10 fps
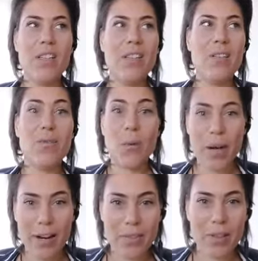
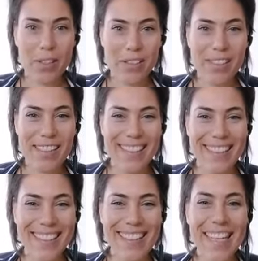forever.
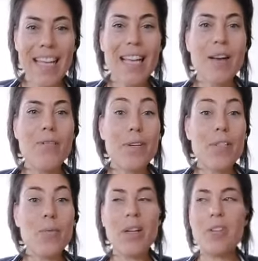
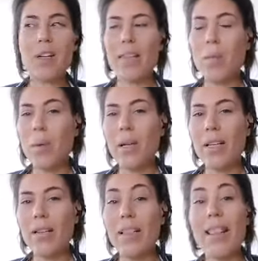First we correct the
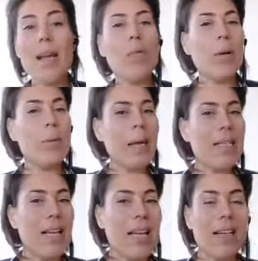body, then we
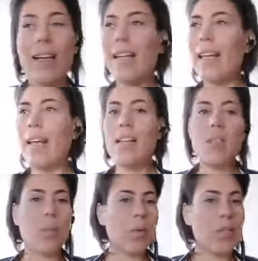maintain. Like any
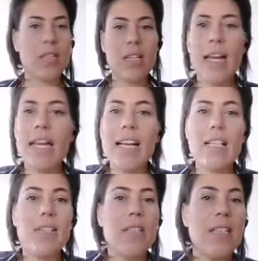sports, any
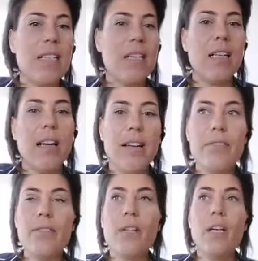activity in
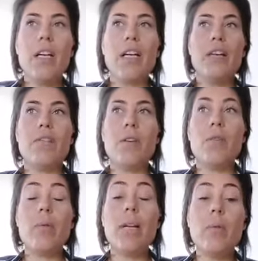life, if you
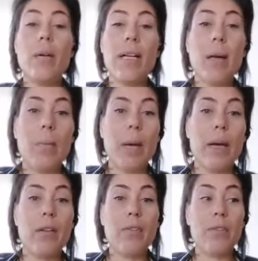really want to get
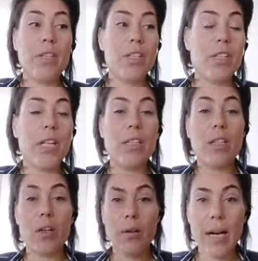better, first you need
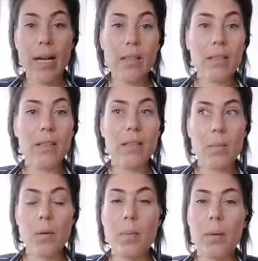to correct the
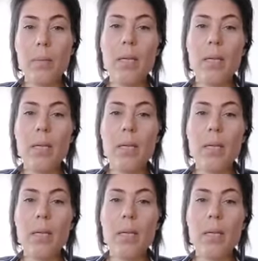problem,